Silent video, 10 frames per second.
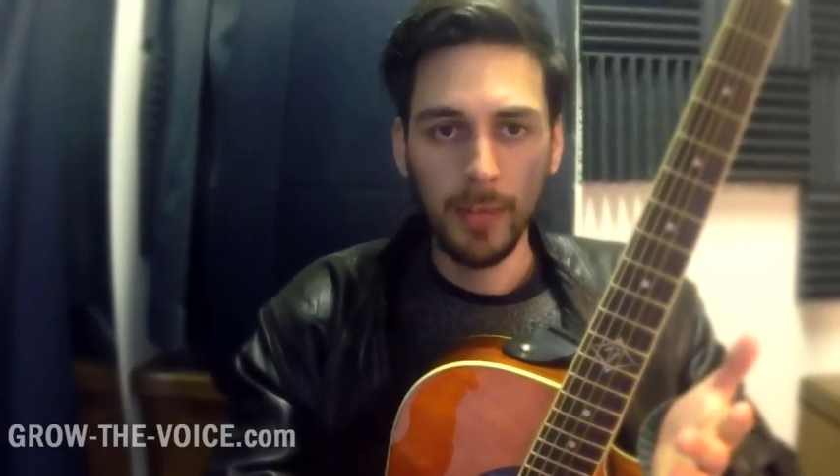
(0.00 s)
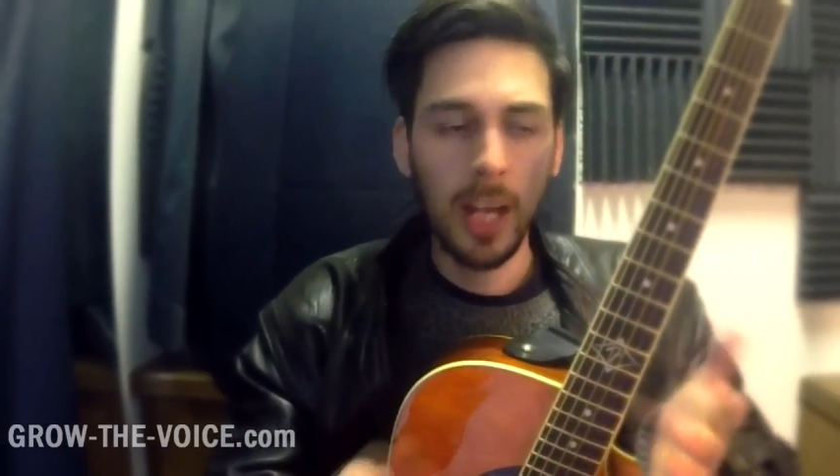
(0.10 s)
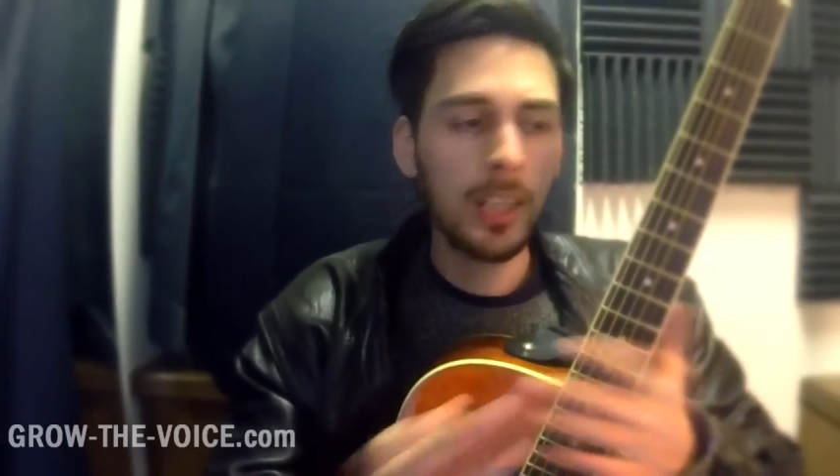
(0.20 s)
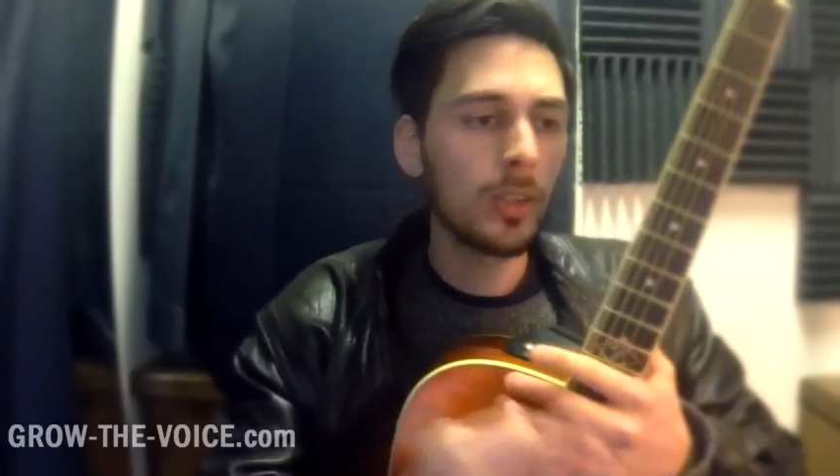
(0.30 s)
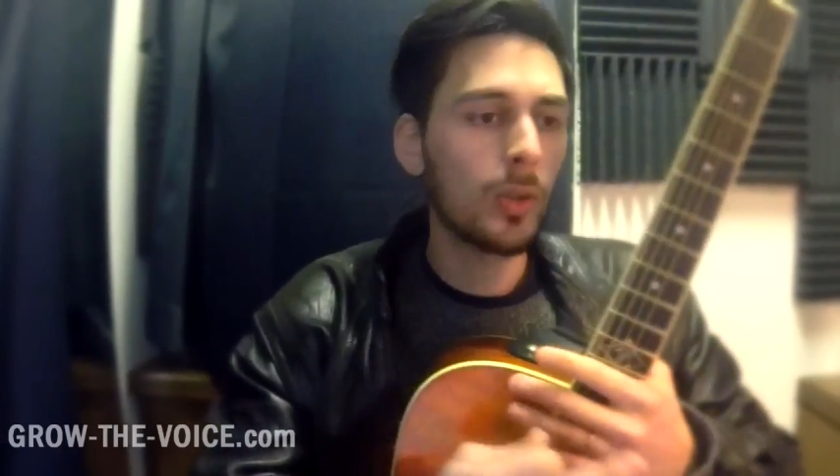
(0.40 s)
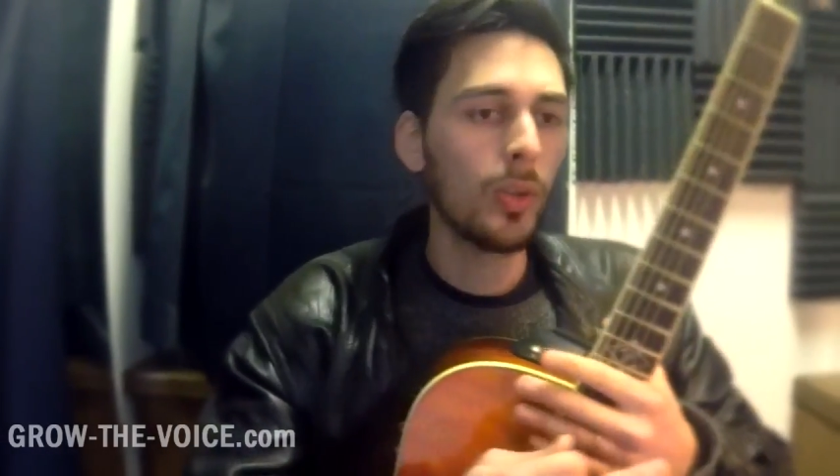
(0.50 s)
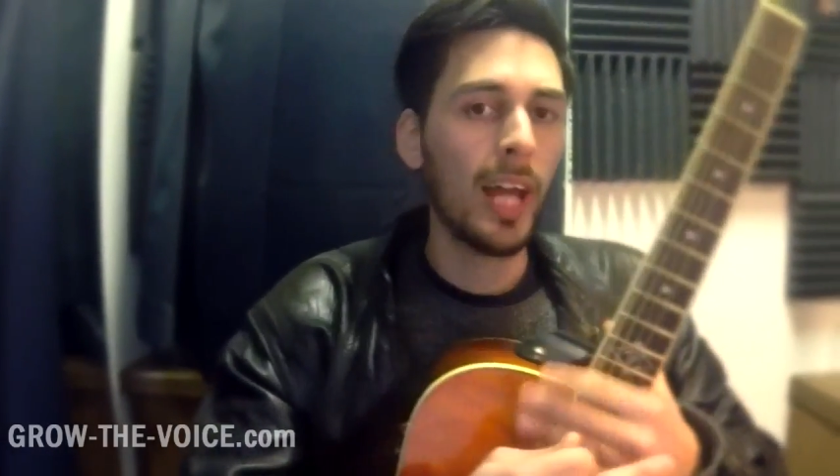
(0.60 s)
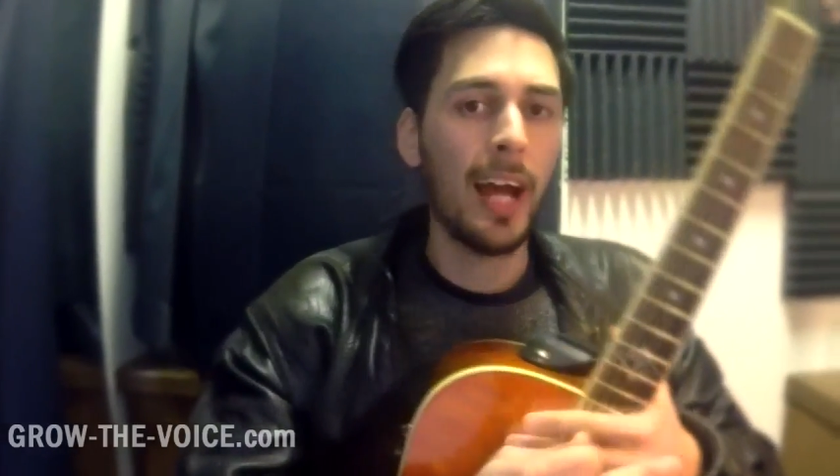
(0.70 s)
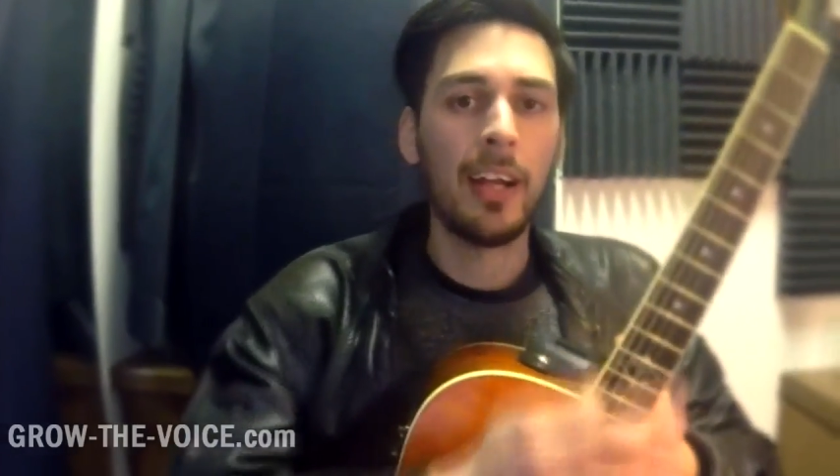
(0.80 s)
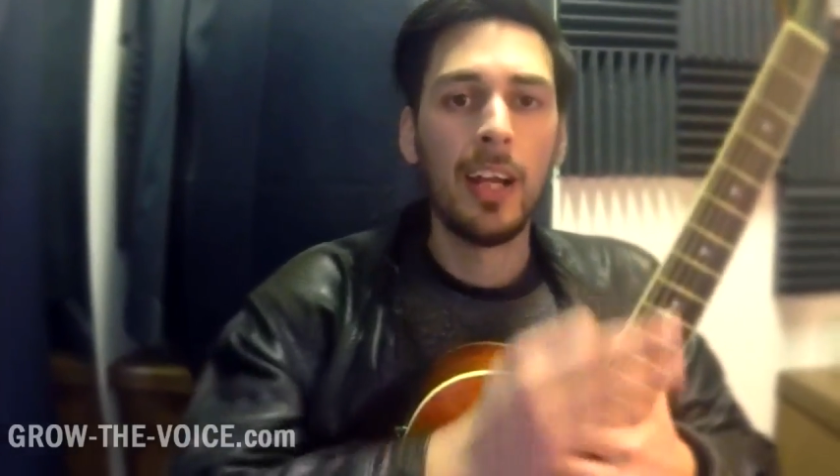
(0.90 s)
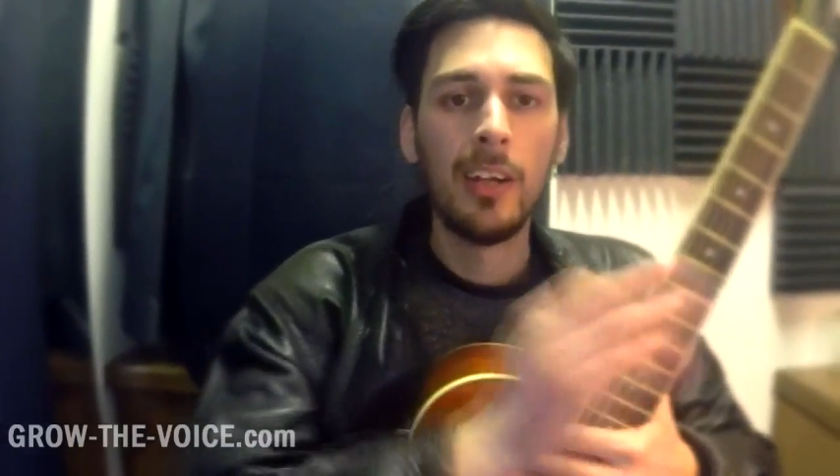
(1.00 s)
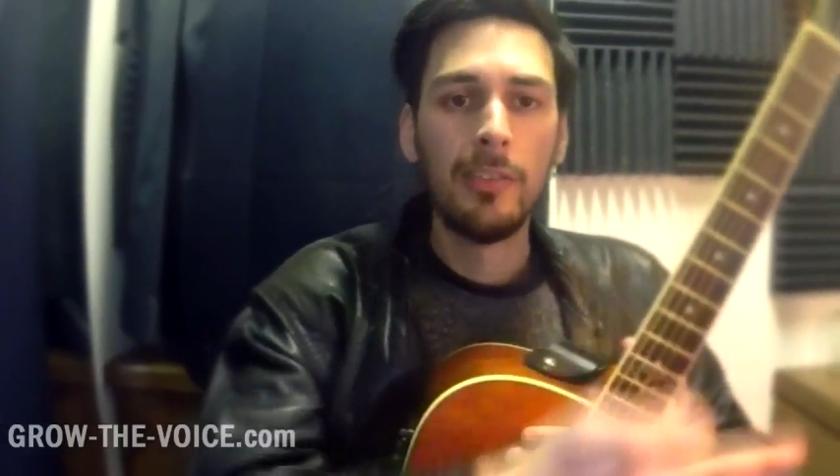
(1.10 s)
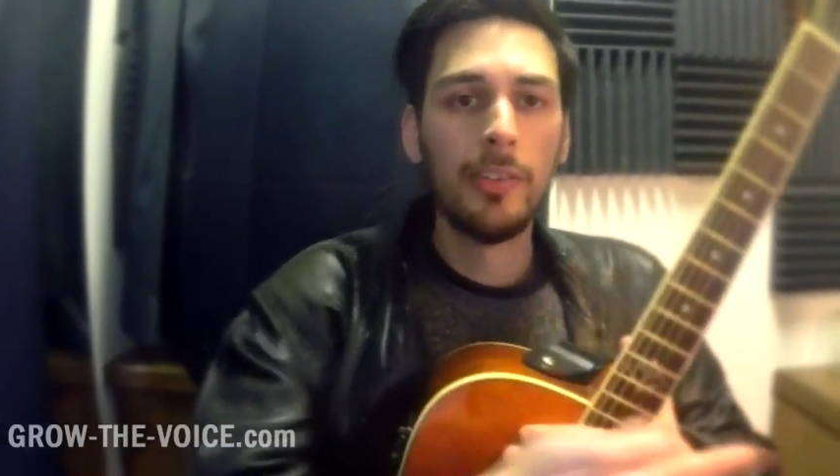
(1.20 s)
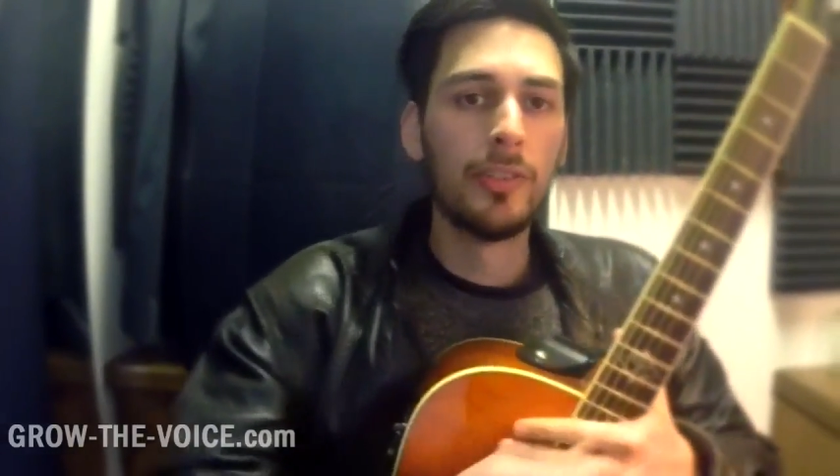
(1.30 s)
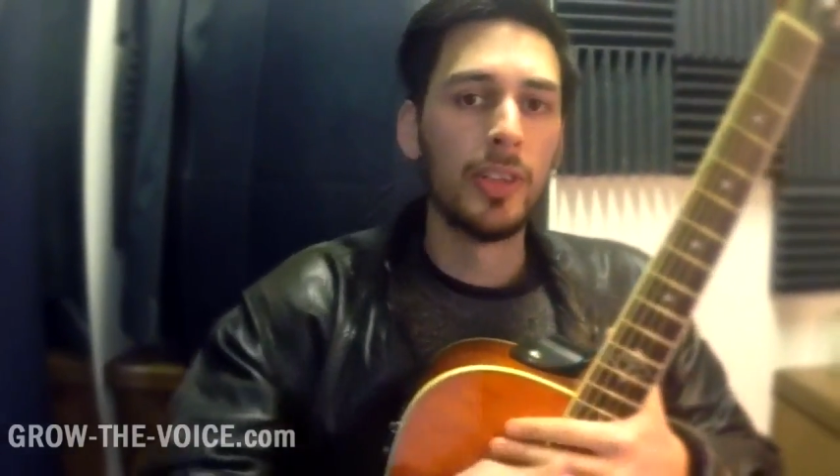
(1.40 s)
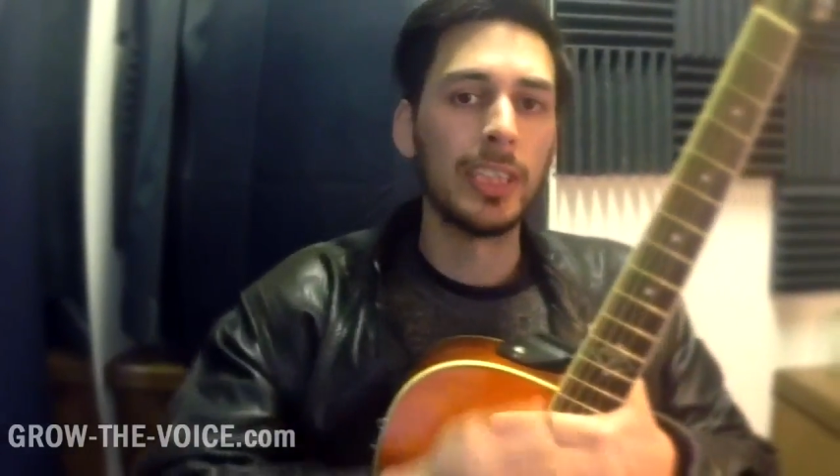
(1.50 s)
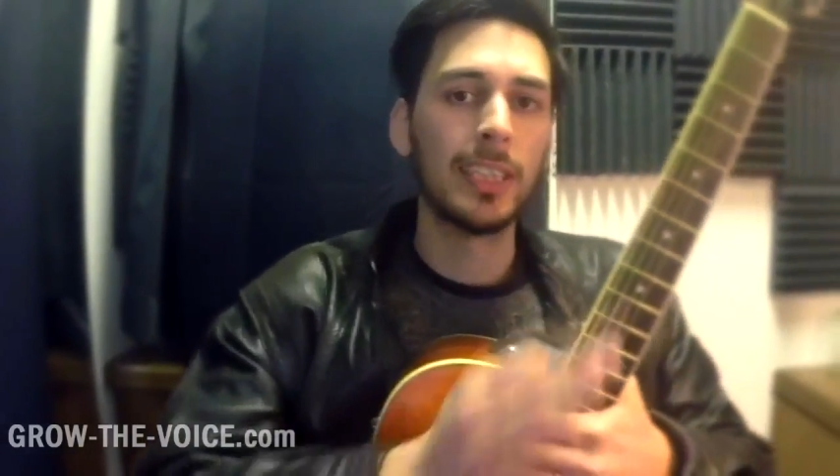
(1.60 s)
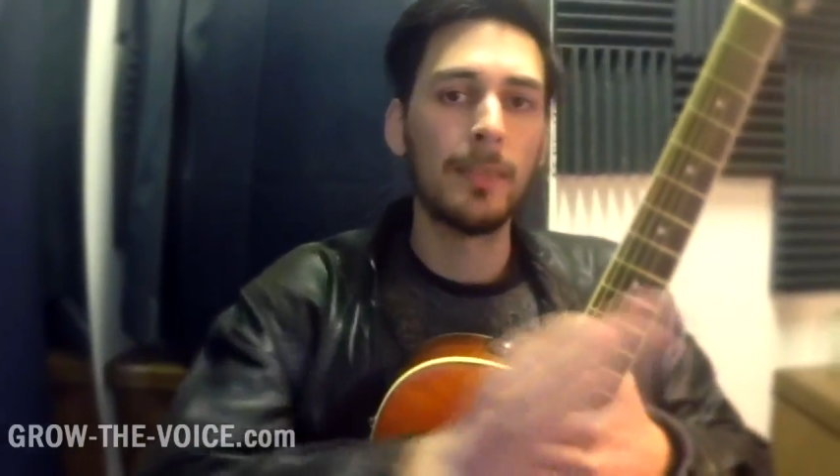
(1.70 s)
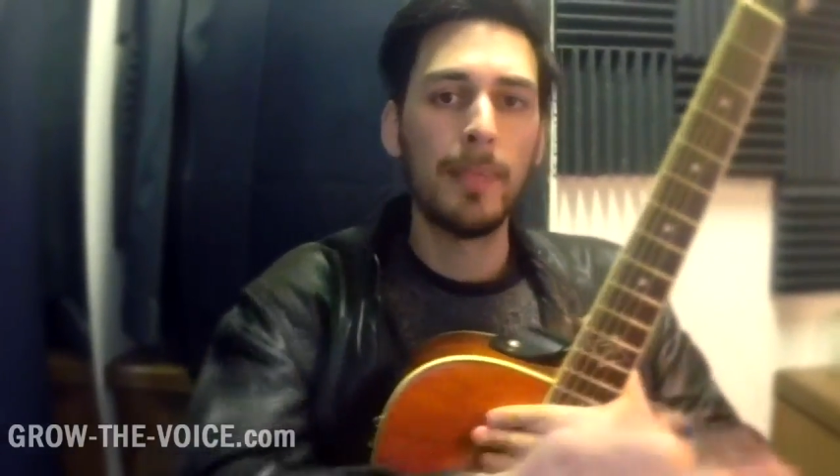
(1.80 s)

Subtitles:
I can call that full voice,